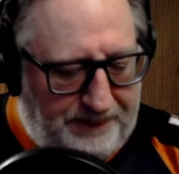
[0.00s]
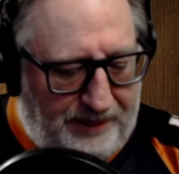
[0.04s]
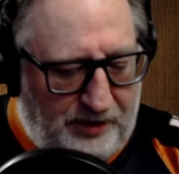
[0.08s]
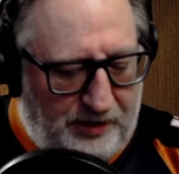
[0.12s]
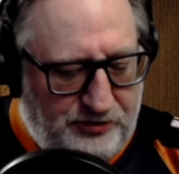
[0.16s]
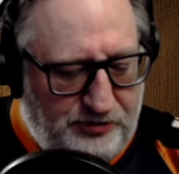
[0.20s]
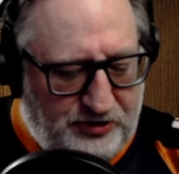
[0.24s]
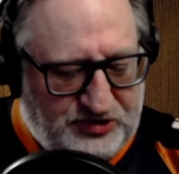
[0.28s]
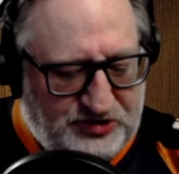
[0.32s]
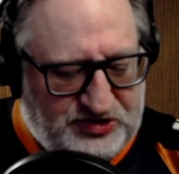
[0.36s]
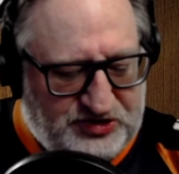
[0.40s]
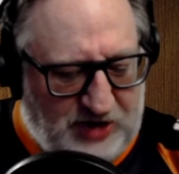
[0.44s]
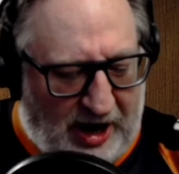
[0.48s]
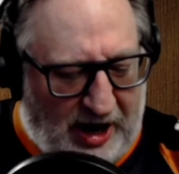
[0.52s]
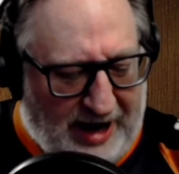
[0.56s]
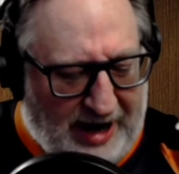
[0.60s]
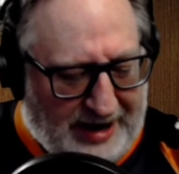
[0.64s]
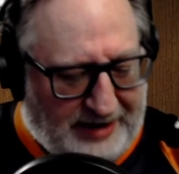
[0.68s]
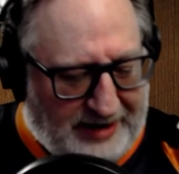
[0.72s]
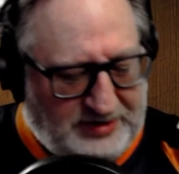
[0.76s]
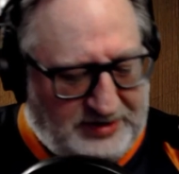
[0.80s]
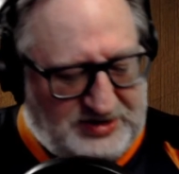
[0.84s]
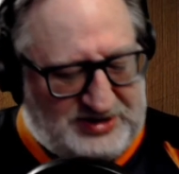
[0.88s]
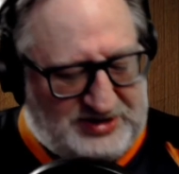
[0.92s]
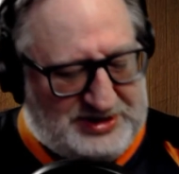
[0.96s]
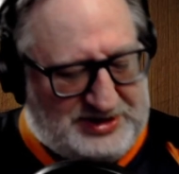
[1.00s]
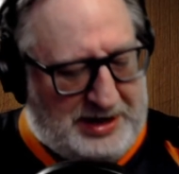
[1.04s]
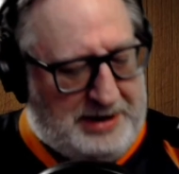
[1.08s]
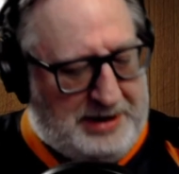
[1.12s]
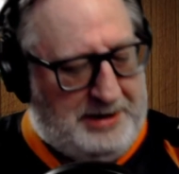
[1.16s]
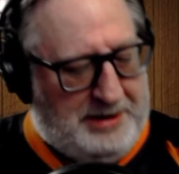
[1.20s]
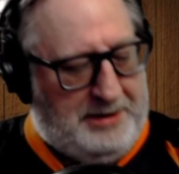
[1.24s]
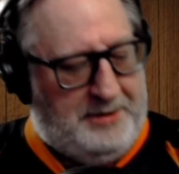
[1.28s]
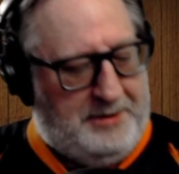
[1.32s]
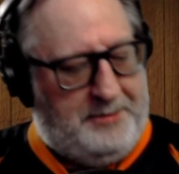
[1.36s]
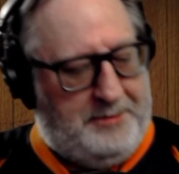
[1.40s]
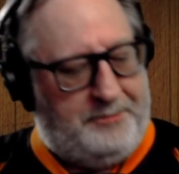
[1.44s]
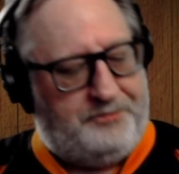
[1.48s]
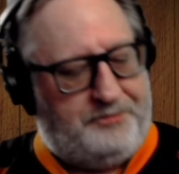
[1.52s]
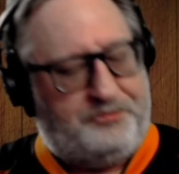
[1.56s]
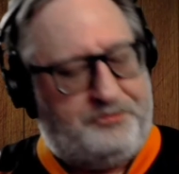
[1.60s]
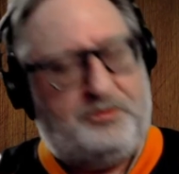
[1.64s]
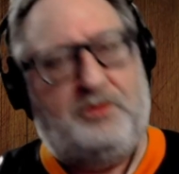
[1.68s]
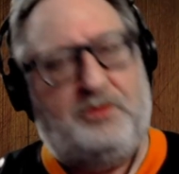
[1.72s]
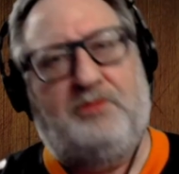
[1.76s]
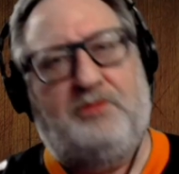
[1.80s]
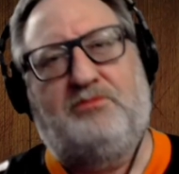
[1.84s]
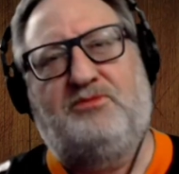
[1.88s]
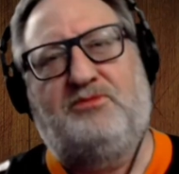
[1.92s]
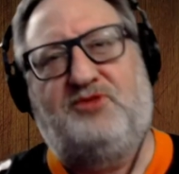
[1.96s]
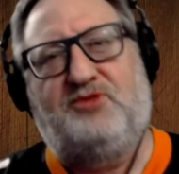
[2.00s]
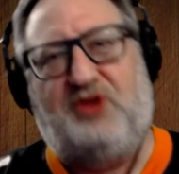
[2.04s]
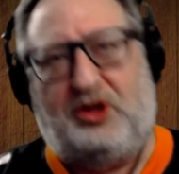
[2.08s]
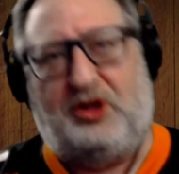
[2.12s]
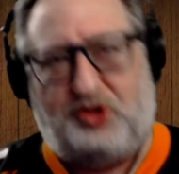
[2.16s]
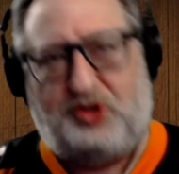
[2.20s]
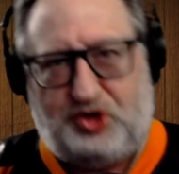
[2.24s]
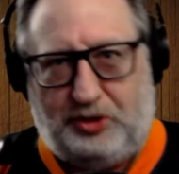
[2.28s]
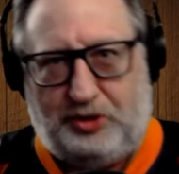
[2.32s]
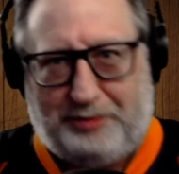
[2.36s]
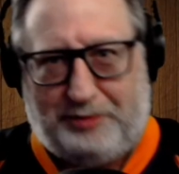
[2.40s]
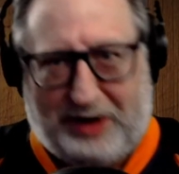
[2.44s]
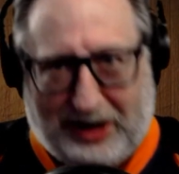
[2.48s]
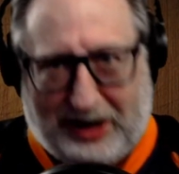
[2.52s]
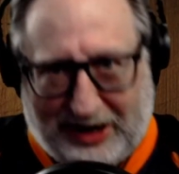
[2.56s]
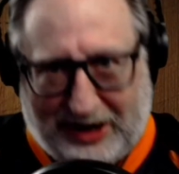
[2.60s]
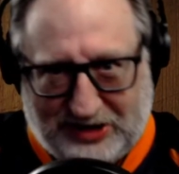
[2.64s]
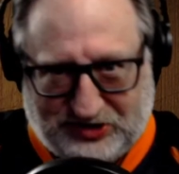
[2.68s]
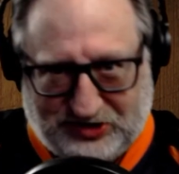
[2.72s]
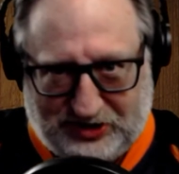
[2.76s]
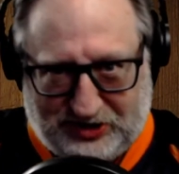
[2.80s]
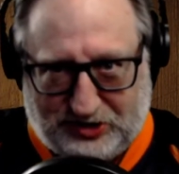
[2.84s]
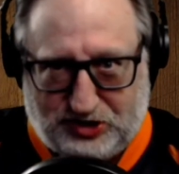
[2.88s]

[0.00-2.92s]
The science, see, it should be easy.